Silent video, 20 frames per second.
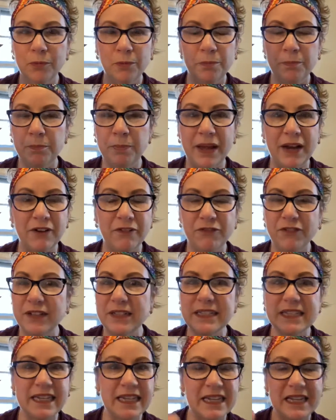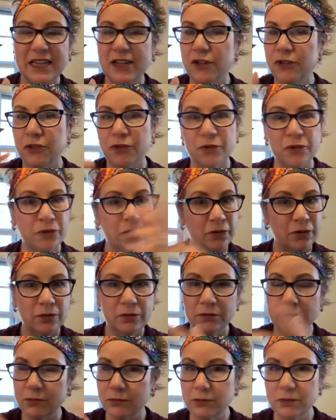benefit to either.
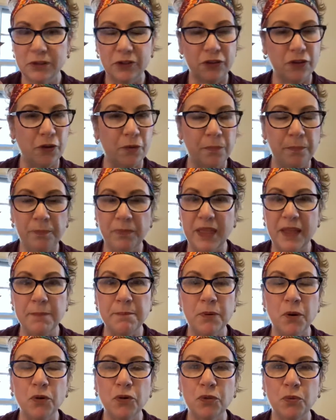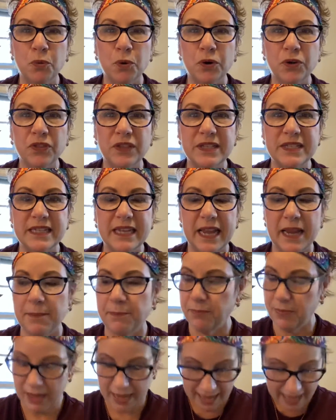They both work the same.
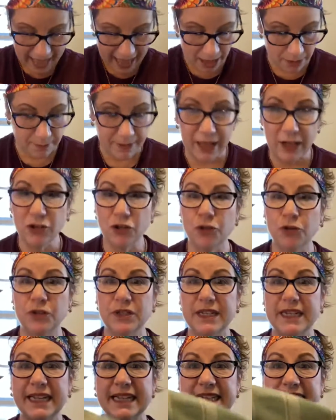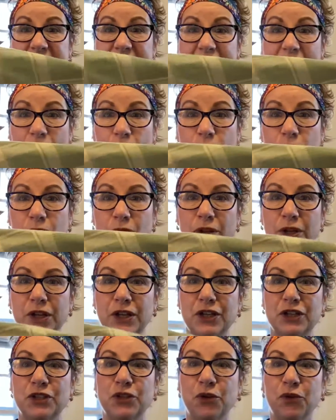How about using a towel?
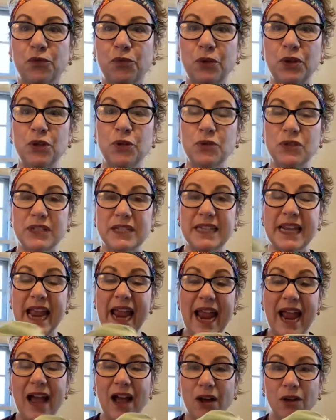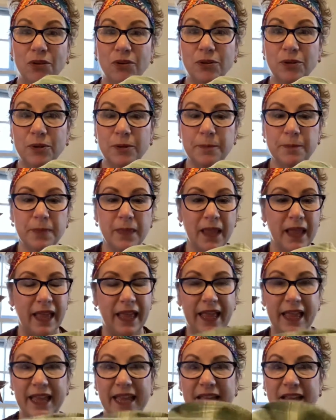So if we use a towel,
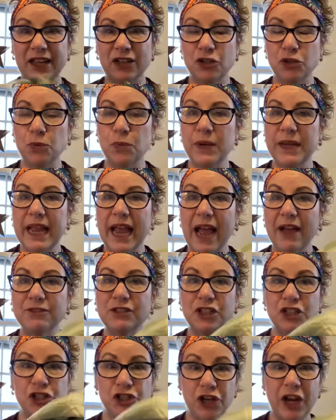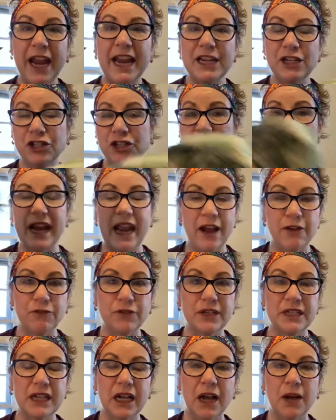do we have to change it
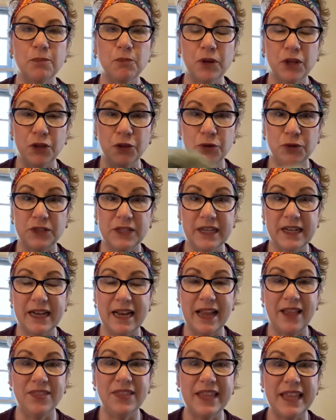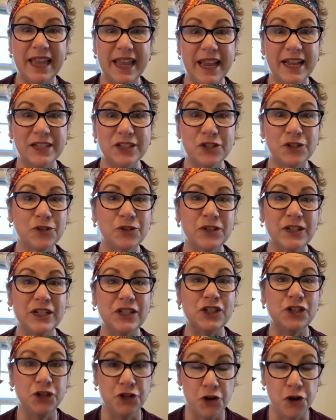every time we use it? And the answer
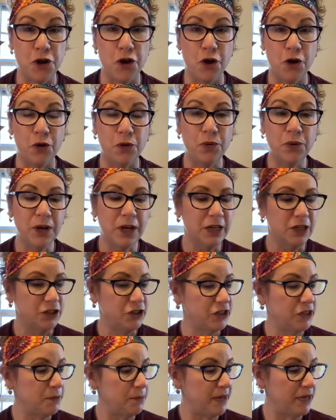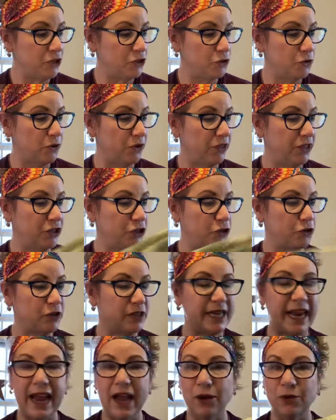is no. Just make sure that your
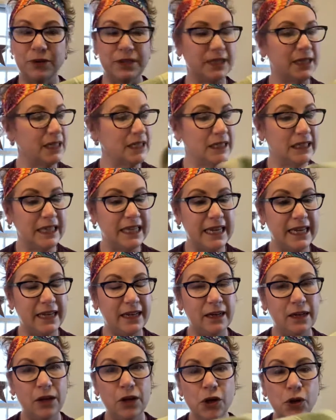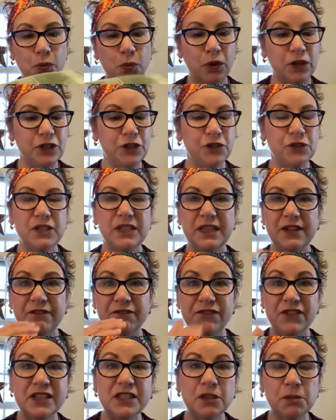towel is clean. Once you see
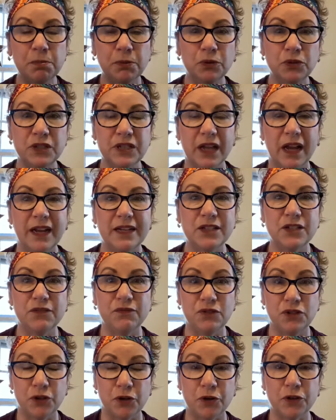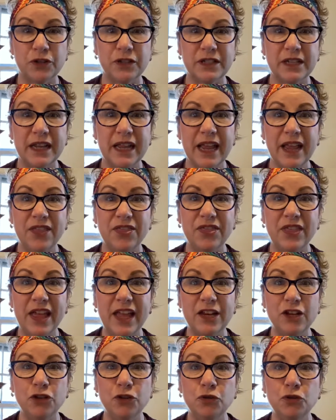visible signs of dirt,
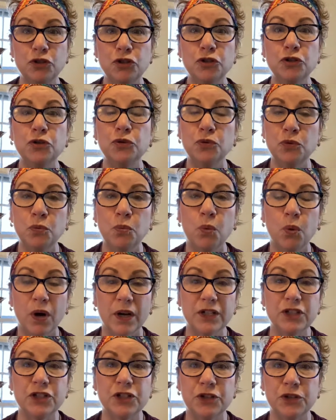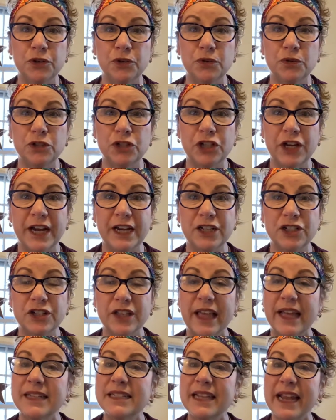then you do want to change
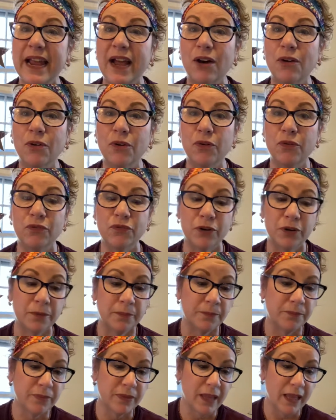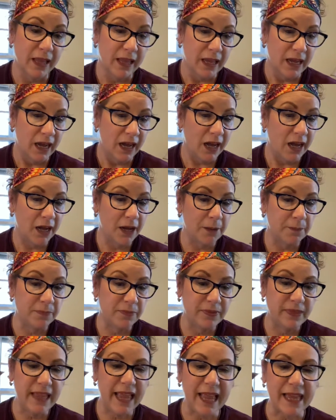that towel over.
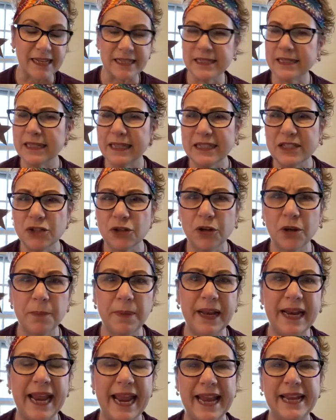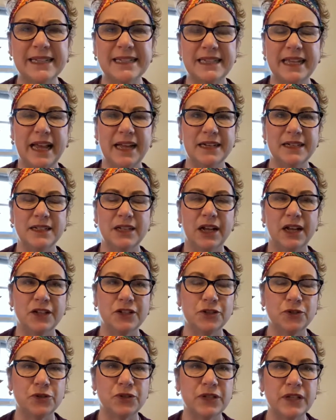Next, let's talk about hand
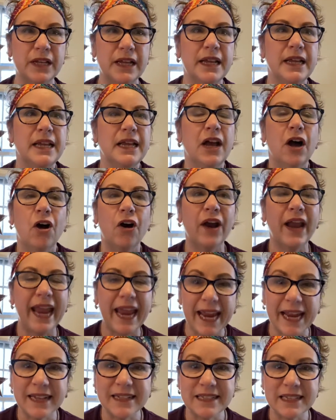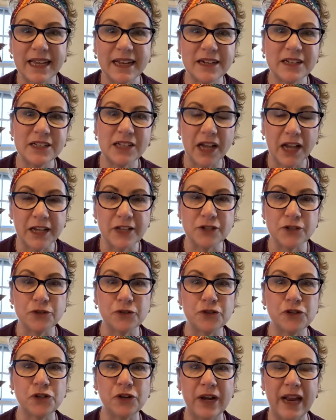sanitizers. Our hand sanitizers
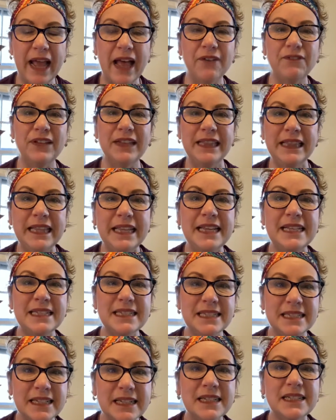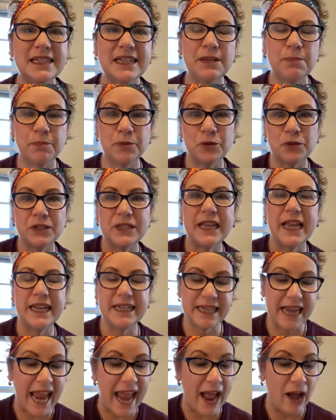should have at least
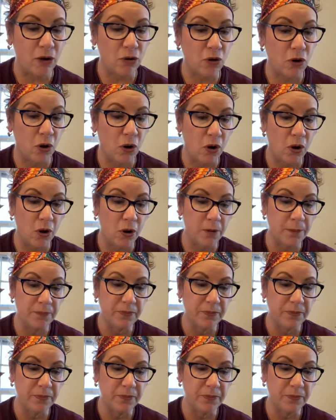60% alcohol,